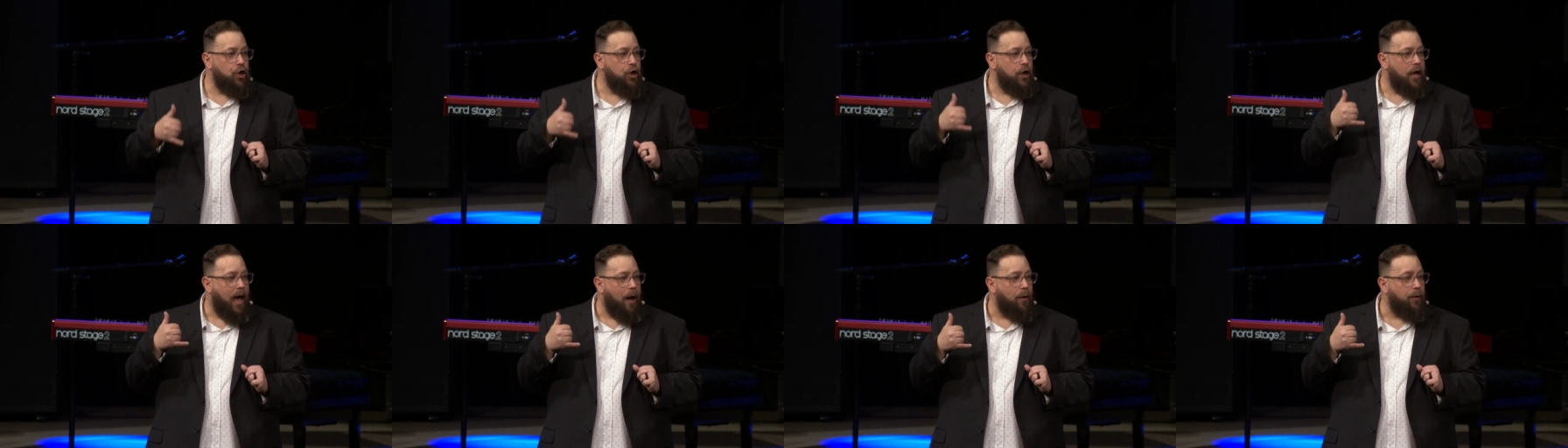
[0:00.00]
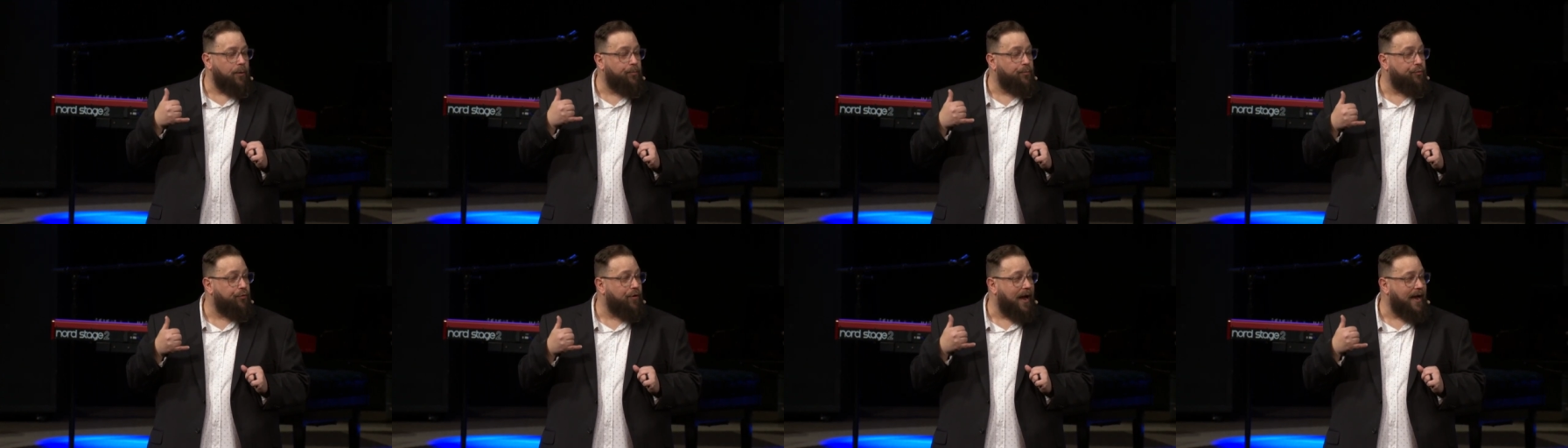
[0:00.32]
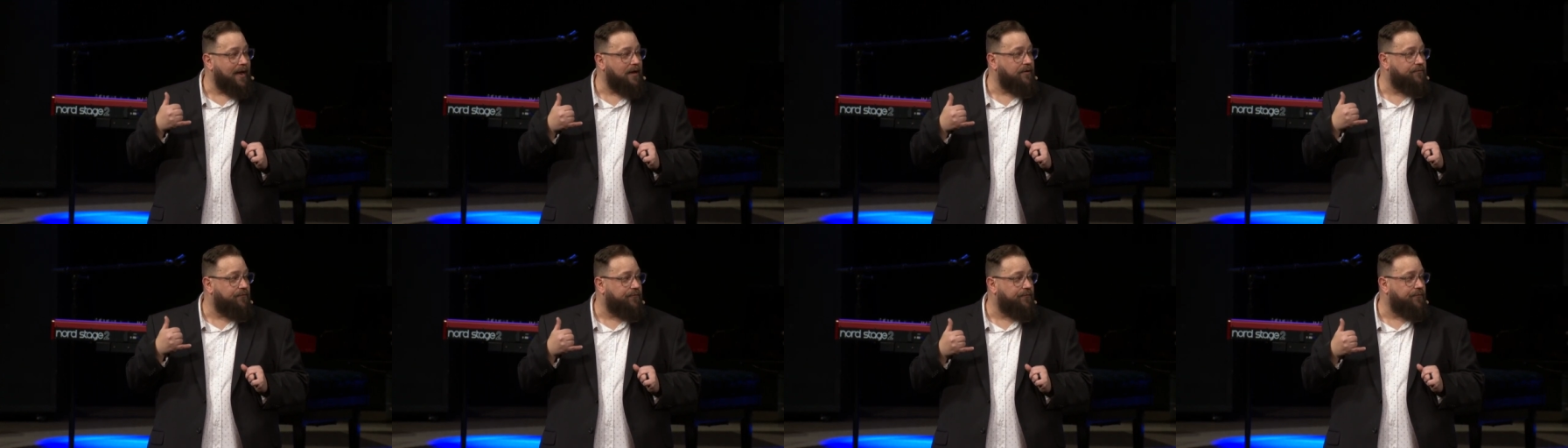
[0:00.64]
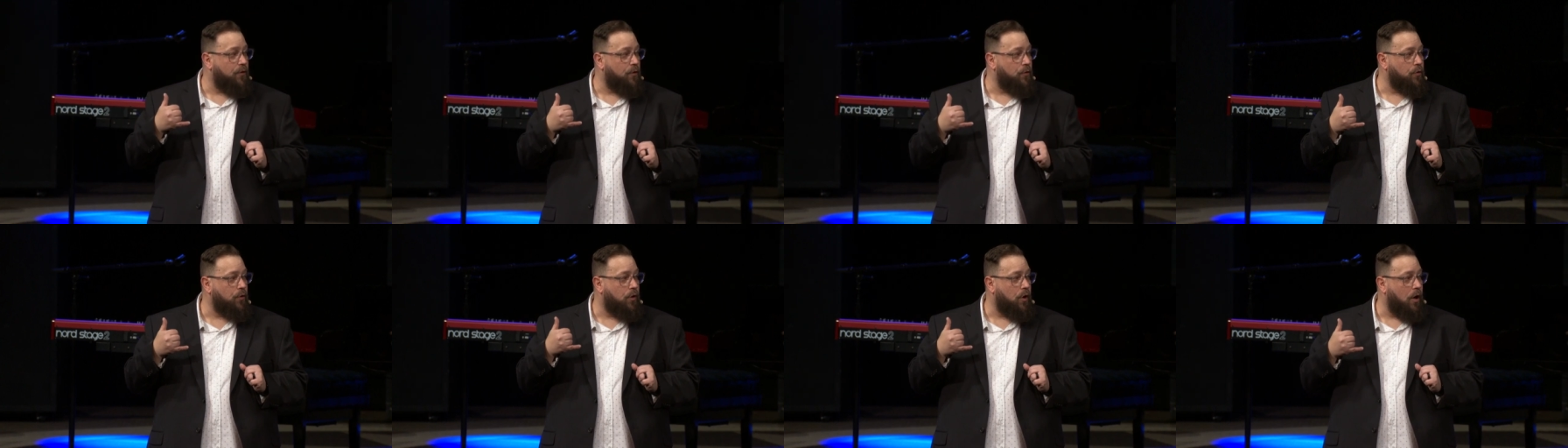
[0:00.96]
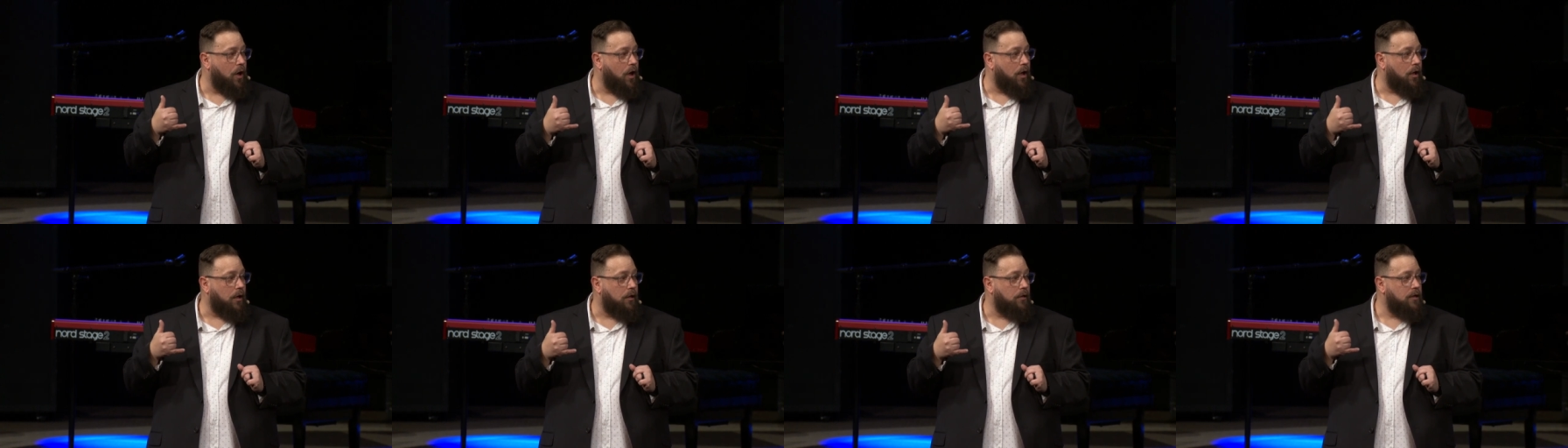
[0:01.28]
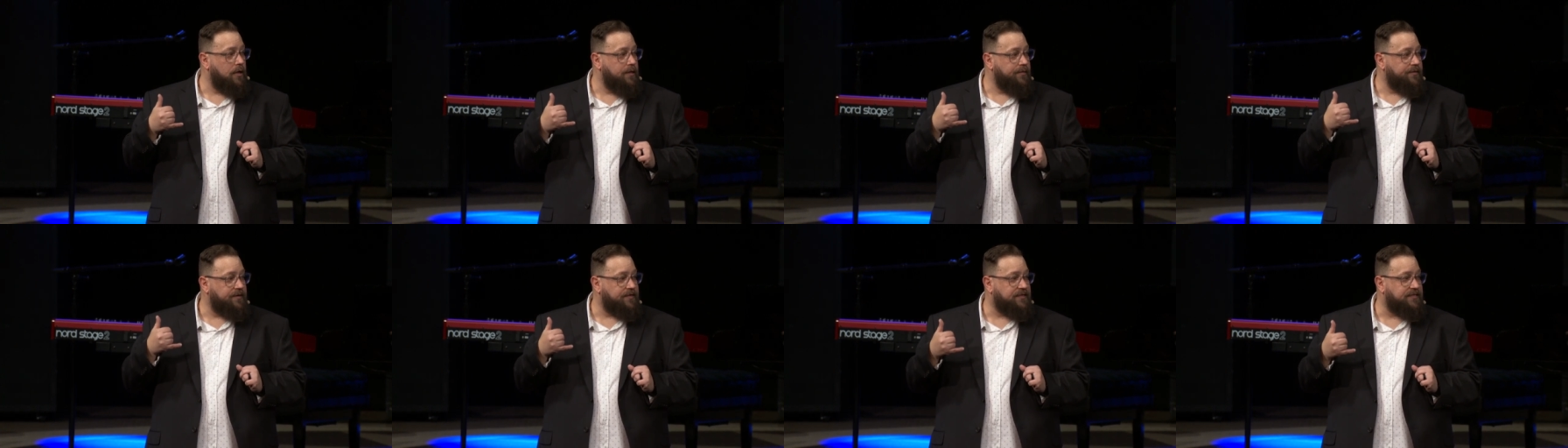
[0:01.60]
I would prank phone
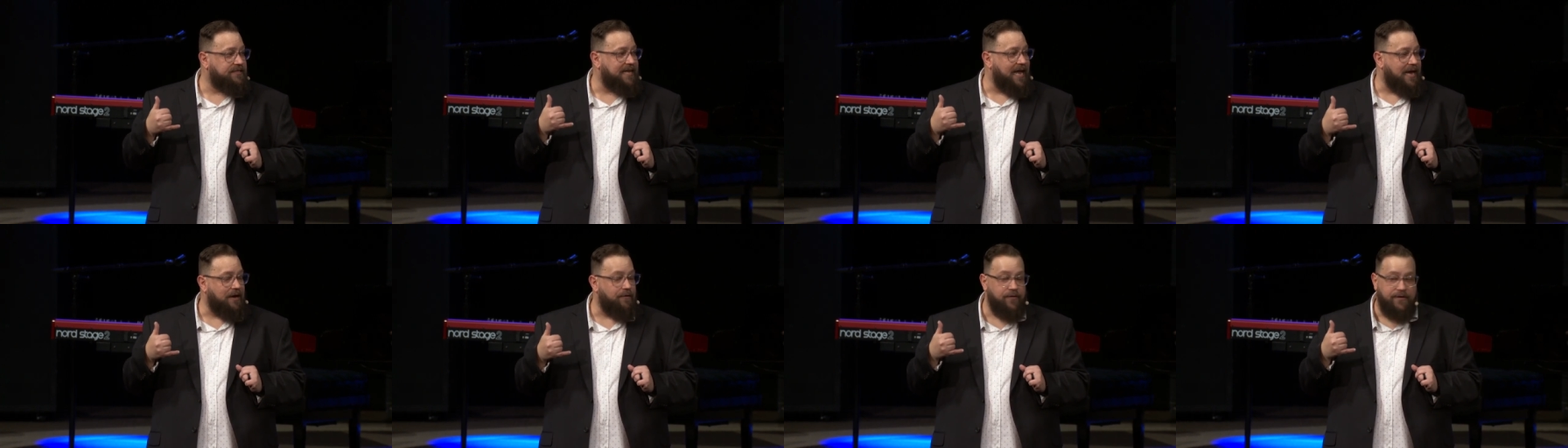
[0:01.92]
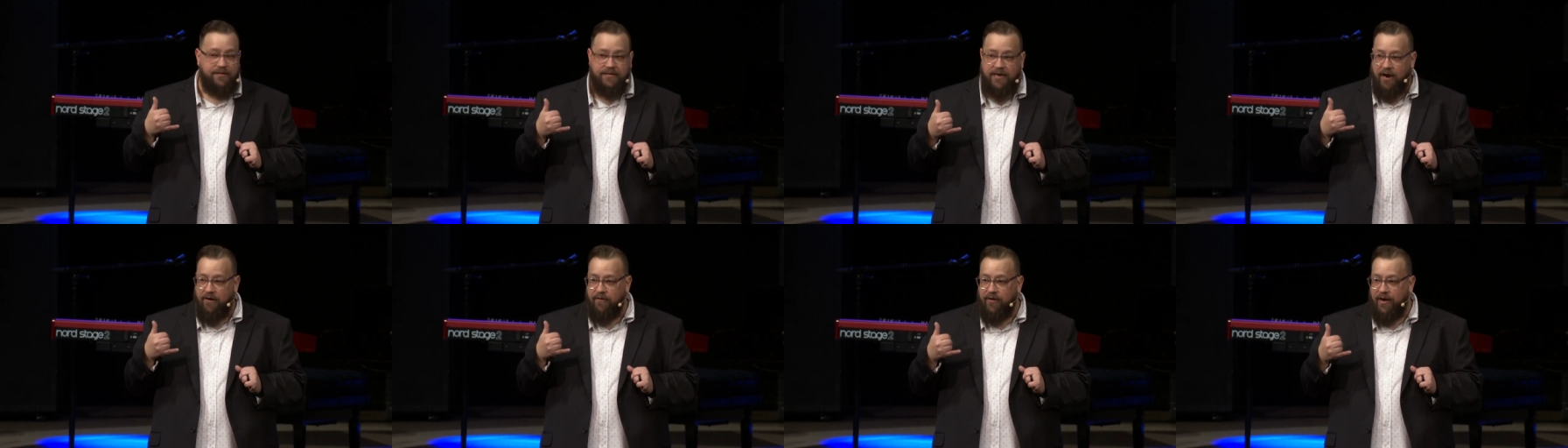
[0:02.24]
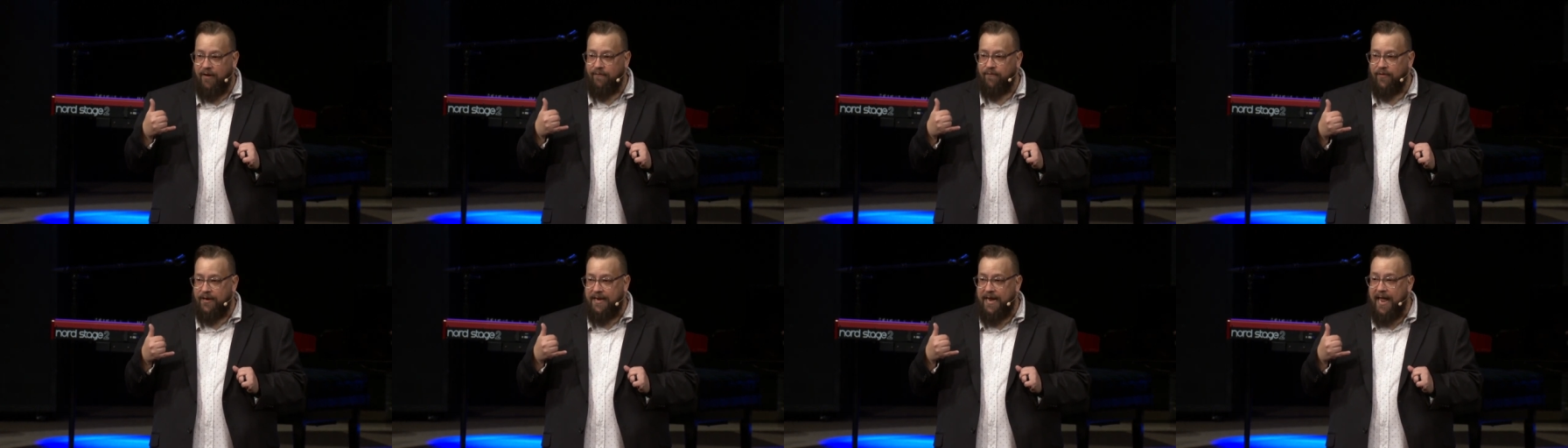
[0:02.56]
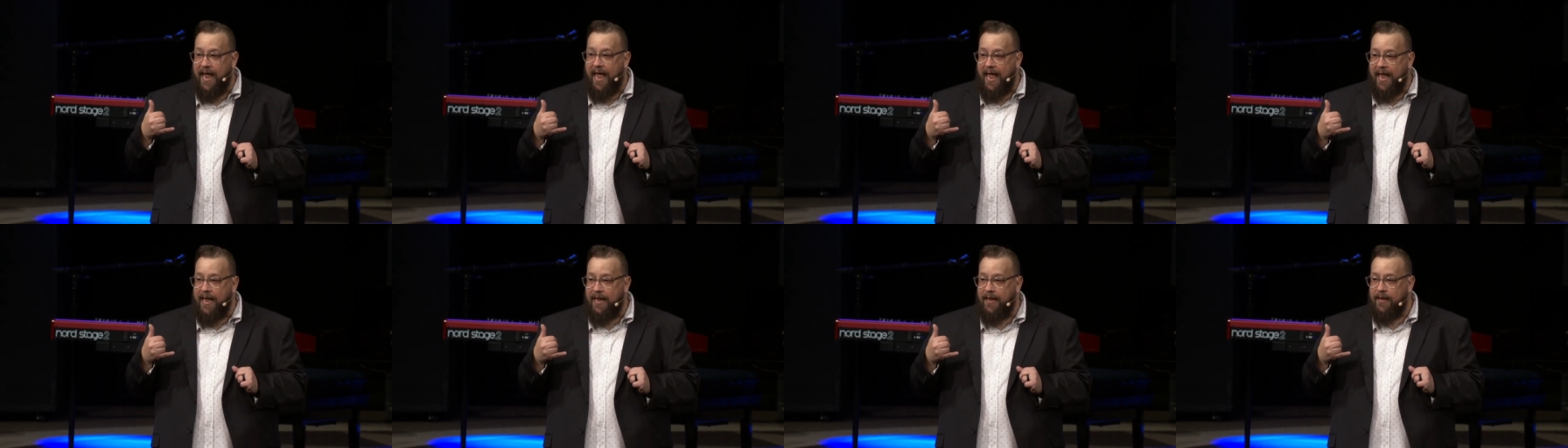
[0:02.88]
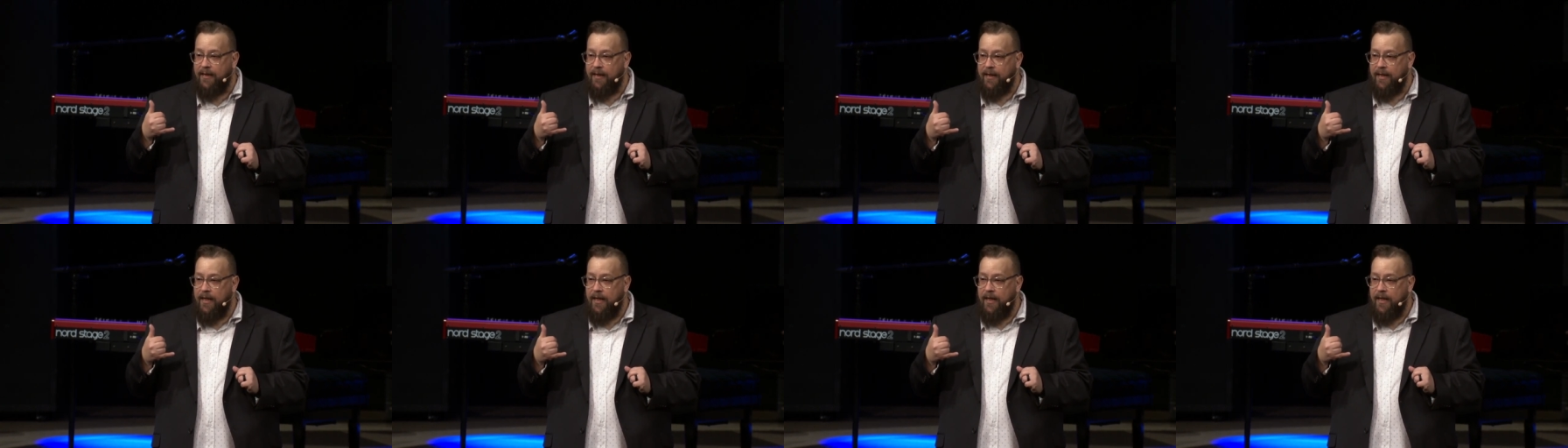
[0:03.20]
call the secretary every day